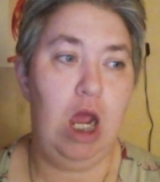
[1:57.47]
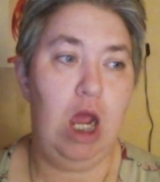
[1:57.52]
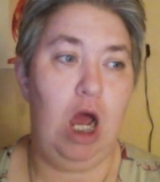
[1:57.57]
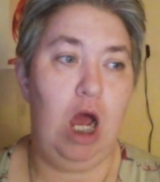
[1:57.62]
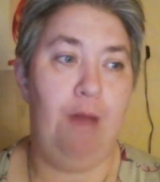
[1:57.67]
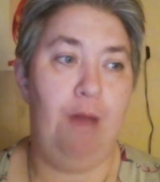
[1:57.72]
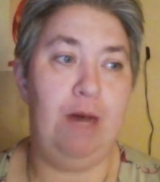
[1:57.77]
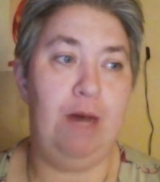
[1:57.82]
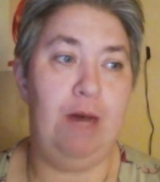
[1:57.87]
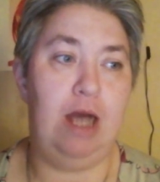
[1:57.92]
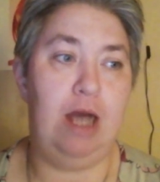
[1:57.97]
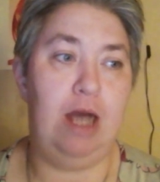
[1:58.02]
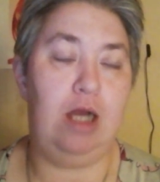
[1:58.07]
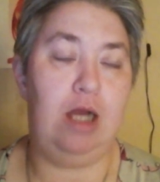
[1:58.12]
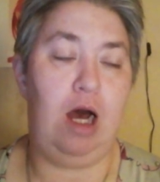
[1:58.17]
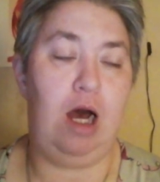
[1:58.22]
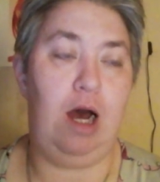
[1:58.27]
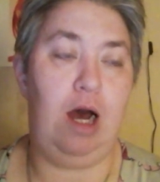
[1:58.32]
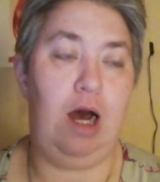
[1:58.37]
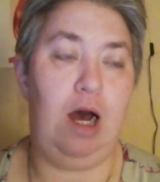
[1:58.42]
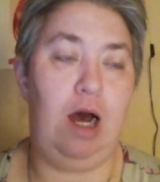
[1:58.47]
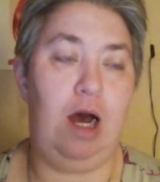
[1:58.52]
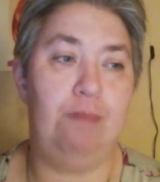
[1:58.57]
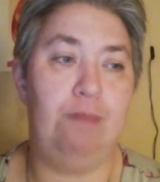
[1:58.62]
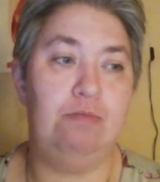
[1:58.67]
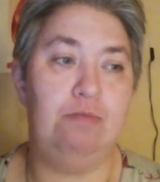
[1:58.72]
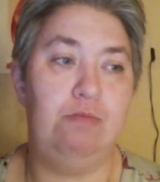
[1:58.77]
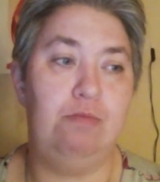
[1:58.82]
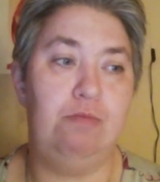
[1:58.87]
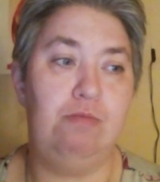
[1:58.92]
But um,
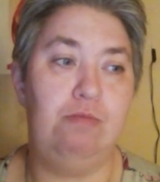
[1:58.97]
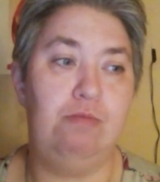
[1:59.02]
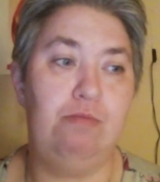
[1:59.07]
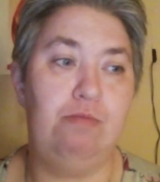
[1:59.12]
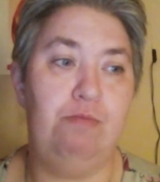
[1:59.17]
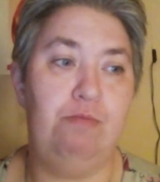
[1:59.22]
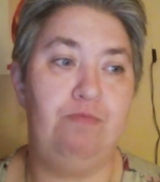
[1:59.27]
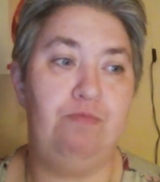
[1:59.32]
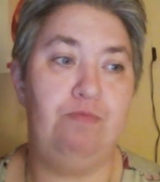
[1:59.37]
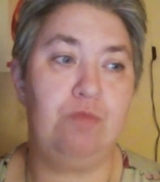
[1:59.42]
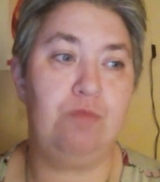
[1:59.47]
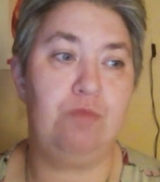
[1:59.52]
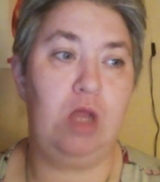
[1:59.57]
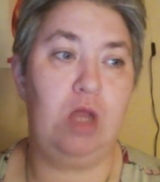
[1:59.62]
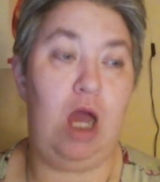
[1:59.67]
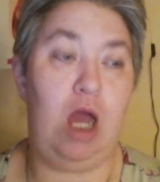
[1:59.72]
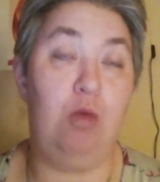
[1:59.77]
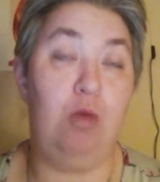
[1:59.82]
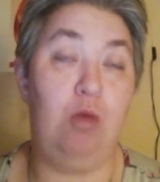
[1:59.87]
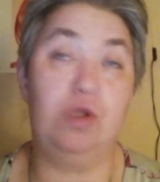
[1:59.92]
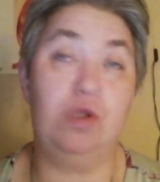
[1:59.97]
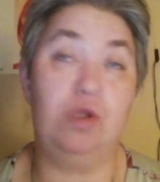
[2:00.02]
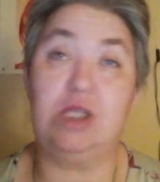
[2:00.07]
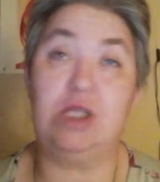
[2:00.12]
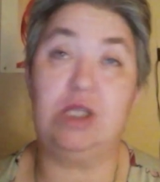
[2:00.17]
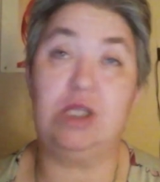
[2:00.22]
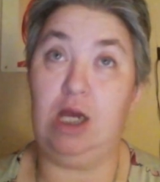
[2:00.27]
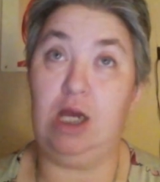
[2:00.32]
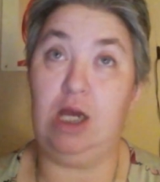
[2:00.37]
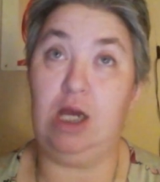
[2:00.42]
I will
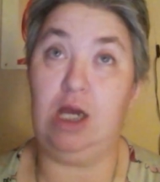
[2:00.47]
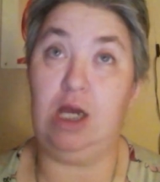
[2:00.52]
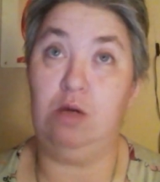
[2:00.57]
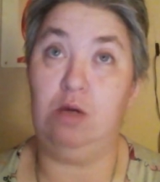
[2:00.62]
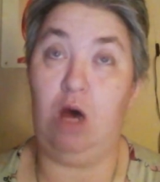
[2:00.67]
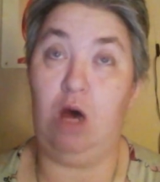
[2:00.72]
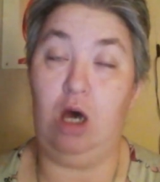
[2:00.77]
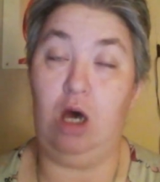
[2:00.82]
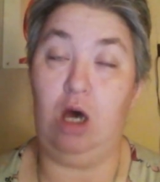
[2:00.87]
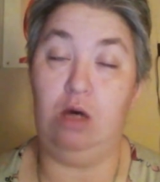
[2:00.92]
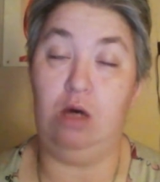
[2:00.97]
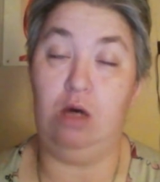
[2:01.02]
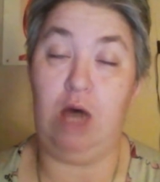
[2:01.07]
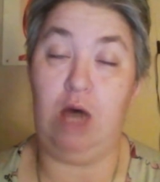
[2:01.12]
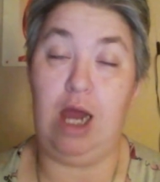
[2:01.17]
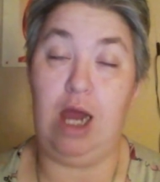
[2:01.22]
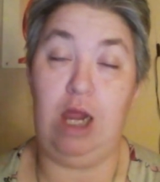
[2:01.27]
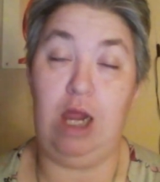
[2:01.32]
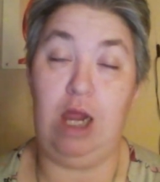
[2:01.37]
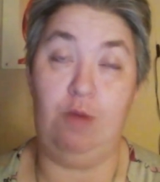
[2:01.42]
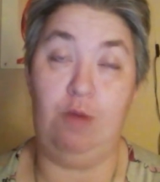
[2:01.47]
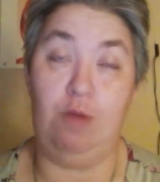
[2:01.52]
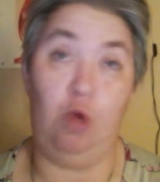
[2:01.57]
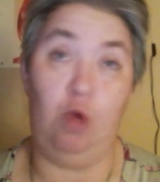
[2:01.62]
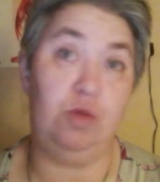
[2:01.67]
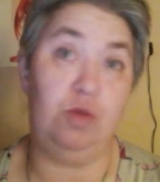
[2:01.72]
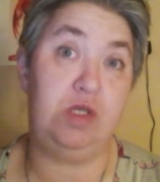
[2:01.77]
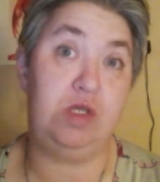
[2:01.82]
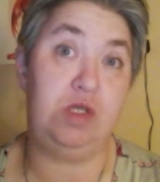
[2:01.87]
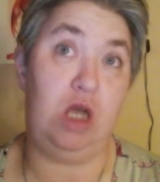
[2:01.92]
say uh, I am
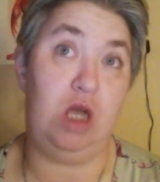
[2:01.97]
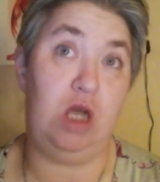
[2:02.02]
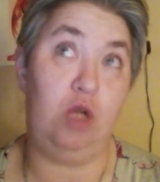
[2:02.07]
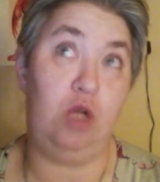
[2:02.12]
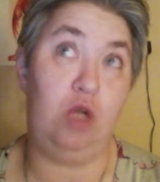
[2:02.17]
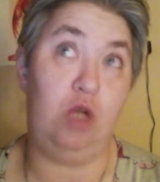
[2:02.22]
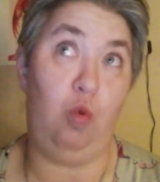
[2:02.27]
almost done